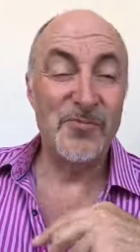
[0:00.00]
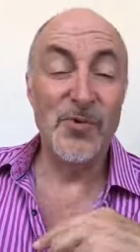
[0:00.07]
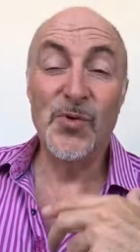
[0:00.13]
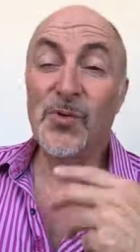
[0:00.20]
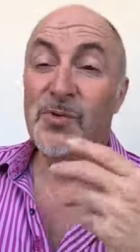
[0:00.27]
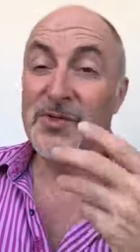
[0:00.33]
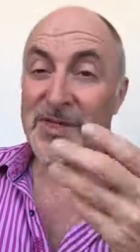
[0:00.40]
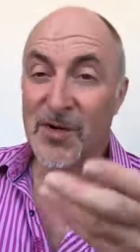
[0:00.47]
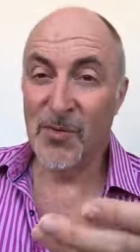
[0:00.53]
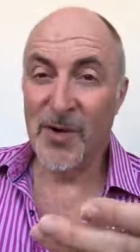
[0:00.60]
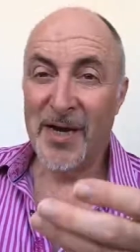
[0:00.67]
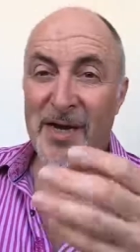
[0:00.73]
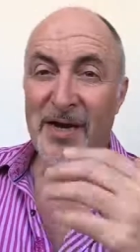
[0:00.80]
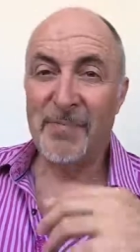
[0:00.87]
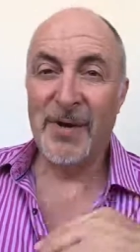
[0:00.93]
rules, in a
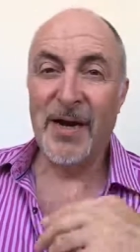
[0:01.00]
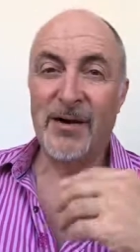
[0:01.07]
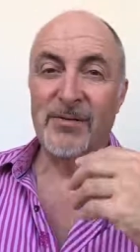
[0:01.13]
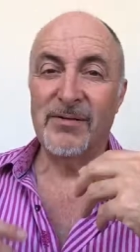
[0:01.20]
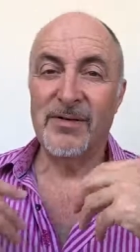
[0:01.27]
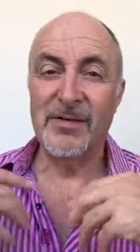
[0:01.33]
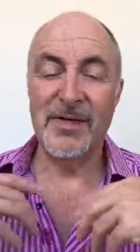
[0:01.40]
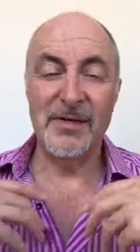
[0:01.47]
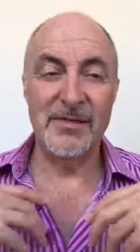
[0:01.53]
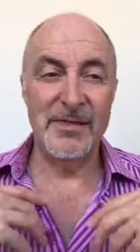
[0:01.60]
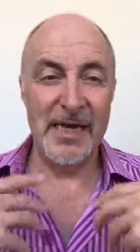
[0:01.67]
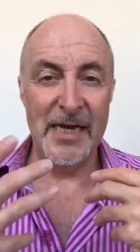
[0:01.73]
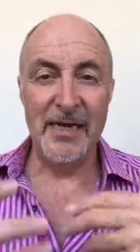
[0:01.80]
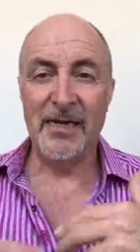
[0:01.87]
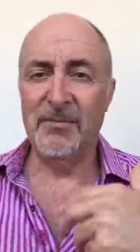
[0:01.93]
way, about
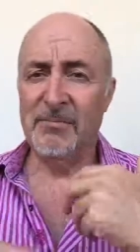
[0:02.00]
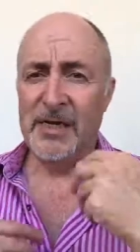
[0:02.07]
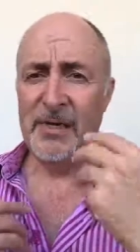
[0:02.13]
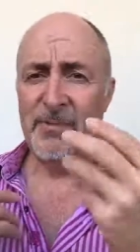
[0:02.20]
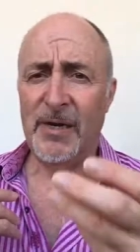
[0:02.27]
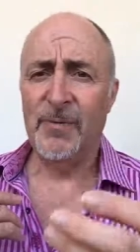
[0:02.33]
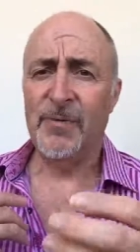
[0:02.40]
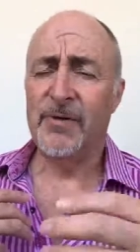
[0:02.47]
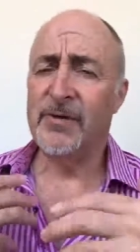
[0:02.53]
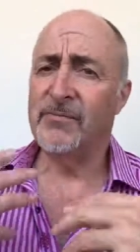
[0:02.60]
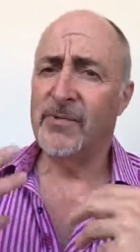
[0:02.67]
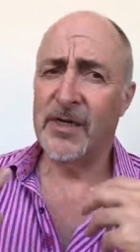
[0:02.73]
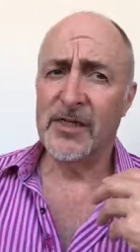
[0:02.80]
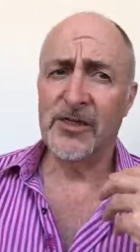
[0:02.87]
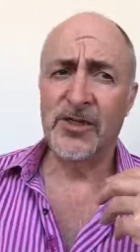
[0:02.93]
dating and meeting people in
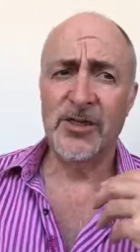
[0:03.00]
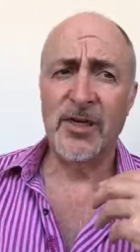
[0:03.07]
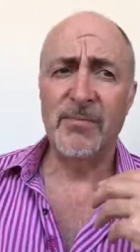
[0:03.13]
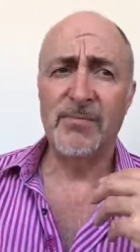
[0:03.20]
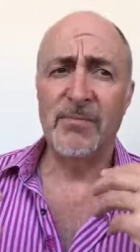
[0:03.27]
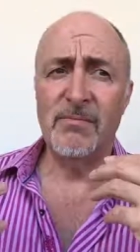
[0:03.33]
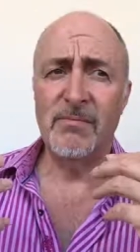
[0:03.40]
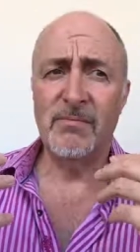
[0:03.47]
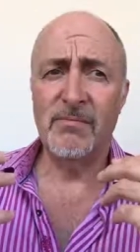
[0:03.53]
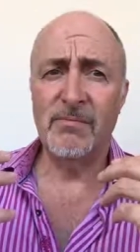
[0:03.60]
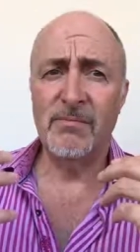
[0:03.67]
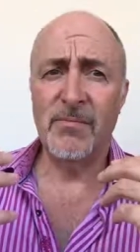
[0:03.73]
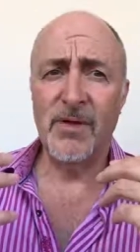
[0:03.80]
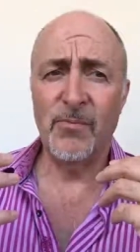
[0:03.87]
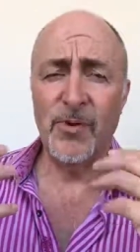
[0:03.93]
relationship,
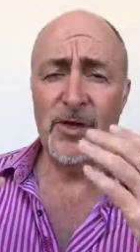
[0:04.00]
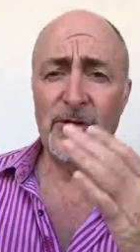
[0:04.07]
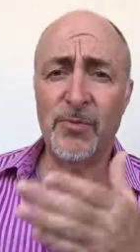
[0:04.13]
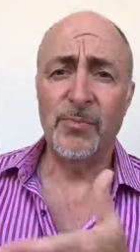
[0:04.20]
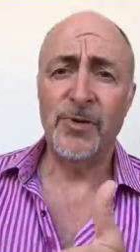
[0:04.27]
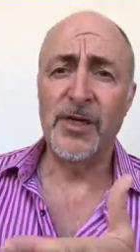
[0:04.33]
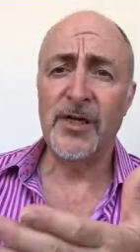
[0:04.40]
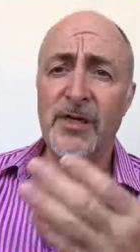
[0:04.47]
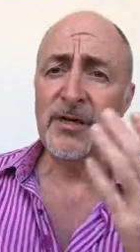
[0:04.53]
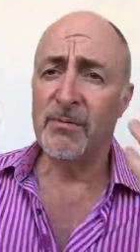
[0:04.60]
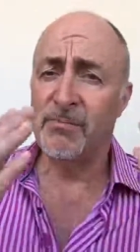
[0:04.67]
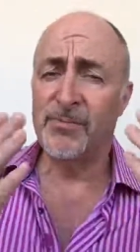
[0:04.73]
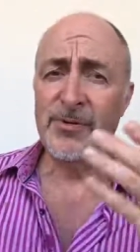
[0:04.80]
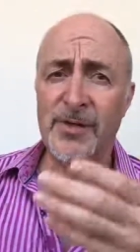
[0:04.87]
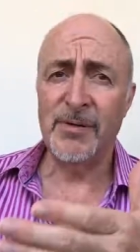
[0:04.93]
where you should pre
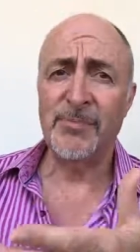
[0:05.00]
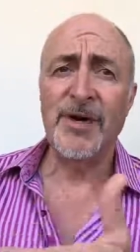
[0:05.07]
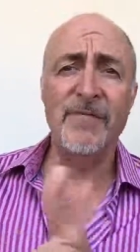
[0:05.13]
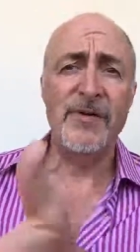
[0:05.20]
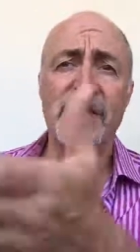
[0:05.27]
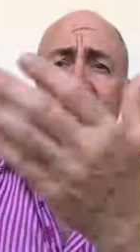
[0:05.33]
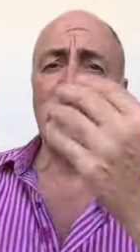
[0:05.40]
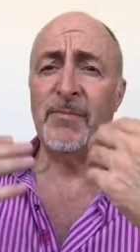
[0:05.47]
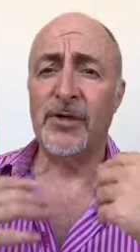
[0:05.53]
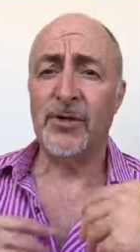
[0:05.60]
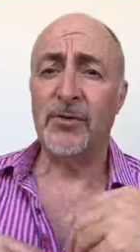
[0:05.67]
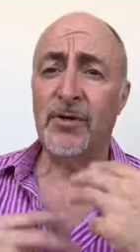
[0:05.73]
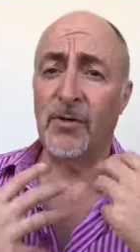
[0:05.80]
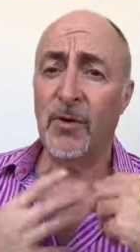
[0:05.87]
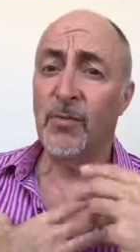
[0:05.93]
pre preface that by
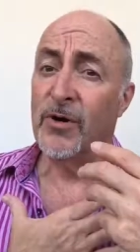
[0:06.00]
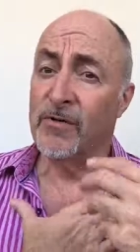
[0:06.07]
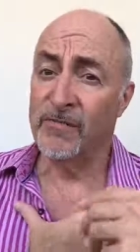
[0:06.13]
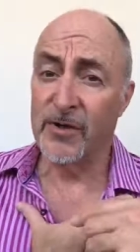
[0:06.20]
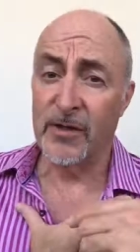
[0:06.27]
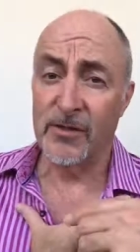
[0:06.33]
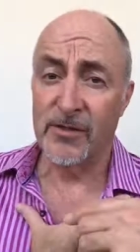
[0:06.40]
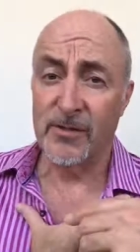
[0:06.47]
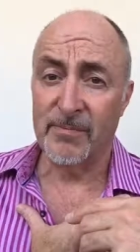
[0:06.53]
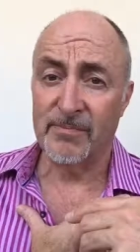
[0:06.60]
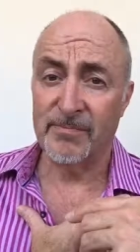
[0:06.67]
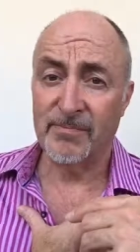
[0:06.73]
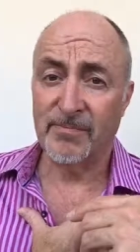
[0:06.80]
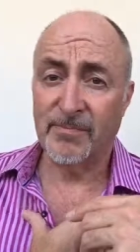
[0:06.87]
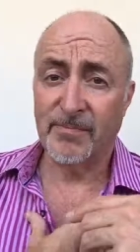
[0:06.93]
doing your own work first.
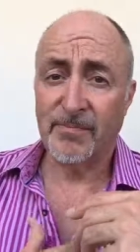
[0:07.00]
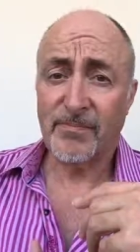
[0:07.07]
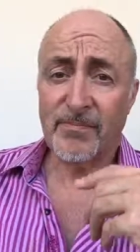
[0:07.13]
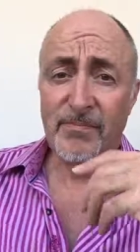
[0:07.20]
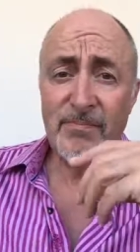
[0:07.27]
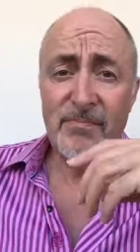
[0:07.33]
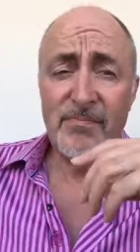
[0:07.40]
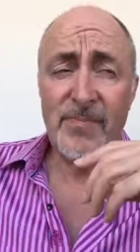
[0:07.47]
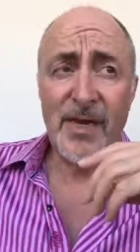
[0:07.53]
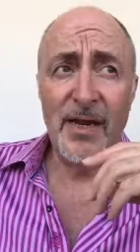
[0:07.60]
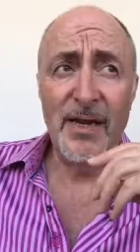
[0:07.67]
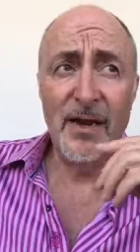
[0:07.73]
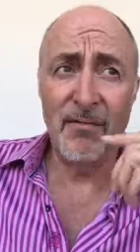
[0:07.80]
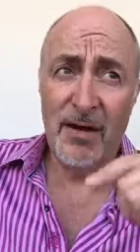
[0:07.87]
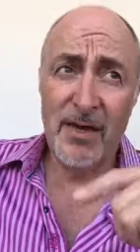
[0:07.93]

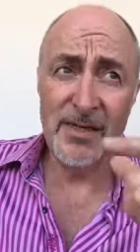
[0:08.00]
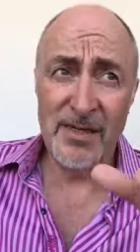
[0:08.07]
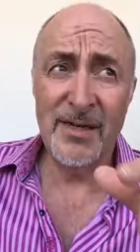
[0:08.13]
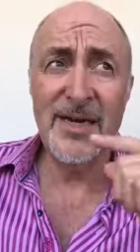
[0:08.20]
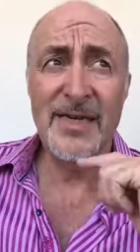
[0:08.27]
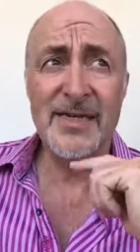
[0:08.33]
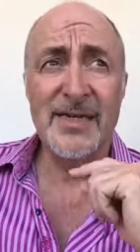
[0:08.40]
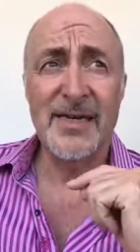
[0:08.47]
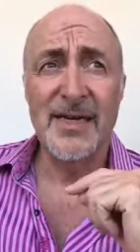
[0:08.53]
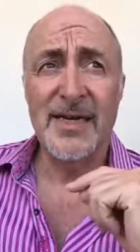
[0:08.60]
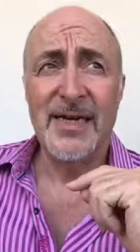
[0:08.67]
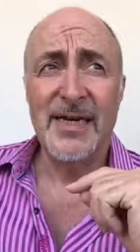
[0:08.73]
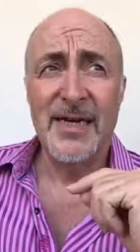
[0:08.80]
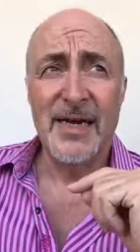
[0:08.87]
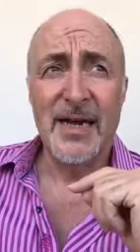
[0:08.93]
Now, last night
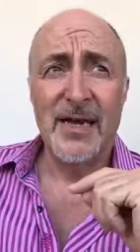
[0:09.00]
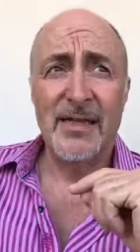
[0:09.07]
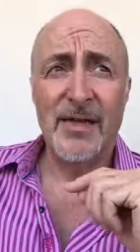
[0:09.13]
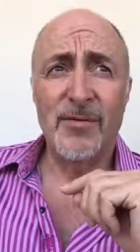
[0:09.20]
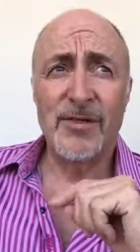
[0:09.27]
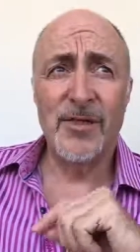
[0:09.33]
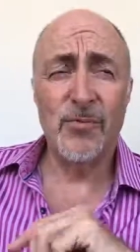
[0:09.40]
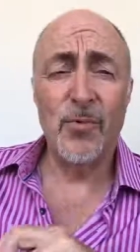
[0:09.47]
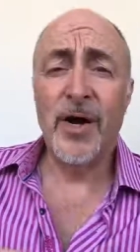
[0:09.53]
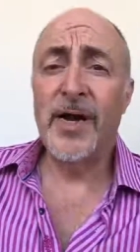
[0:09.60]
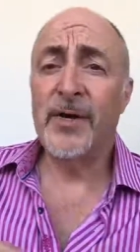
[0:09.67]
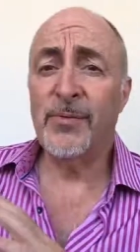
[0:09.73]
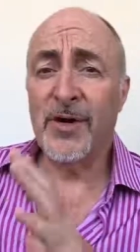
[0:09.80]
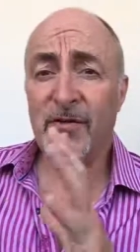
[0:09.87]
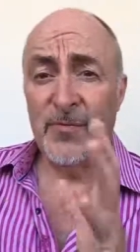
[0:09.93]
there was a
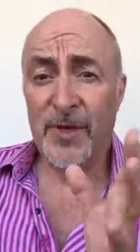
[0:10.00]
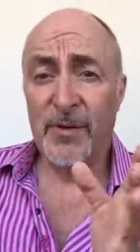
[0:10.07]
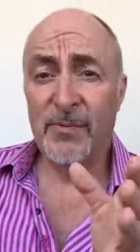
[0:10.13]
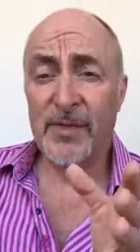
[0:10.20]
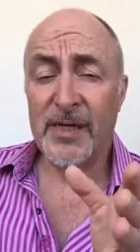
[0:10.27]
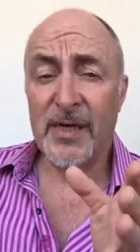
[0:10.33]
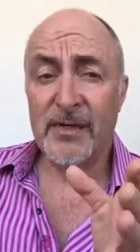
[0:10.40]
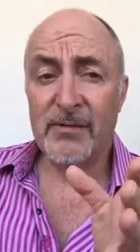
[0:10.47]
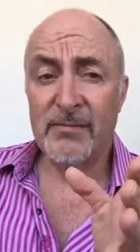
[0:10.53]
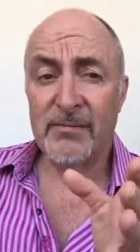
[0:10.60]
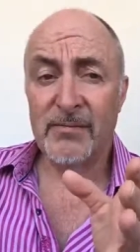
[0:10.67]
wide array of people there,